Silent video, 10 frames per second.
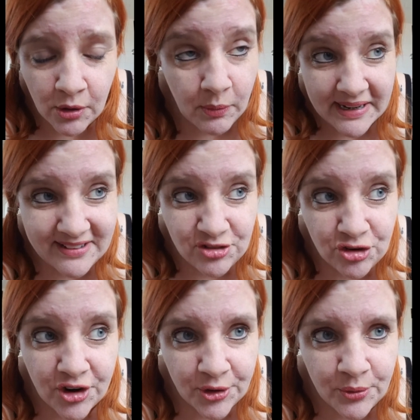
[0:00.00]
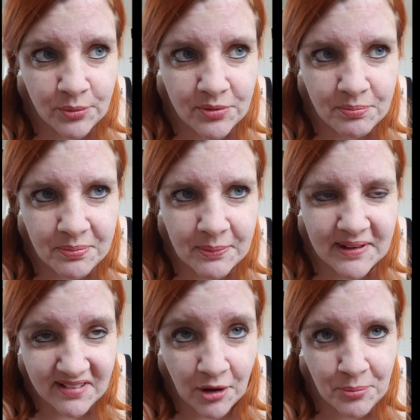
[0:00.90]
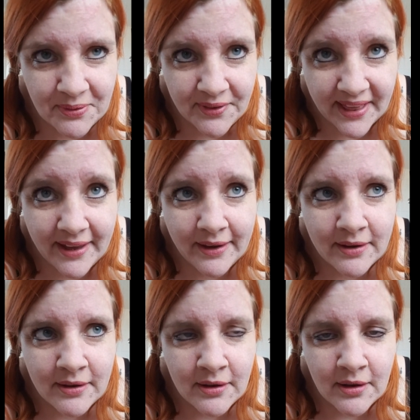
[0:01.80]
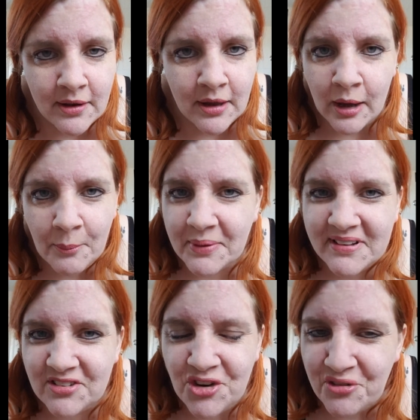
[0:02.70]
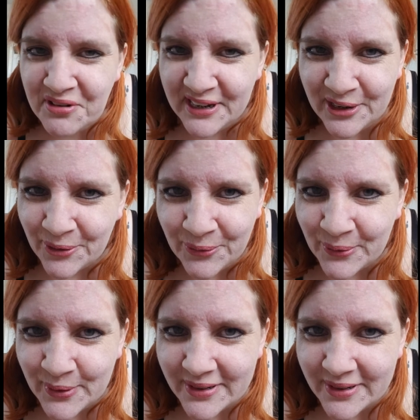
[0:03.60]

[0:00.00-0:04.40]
Well, it is true. It's open there, but it's not real.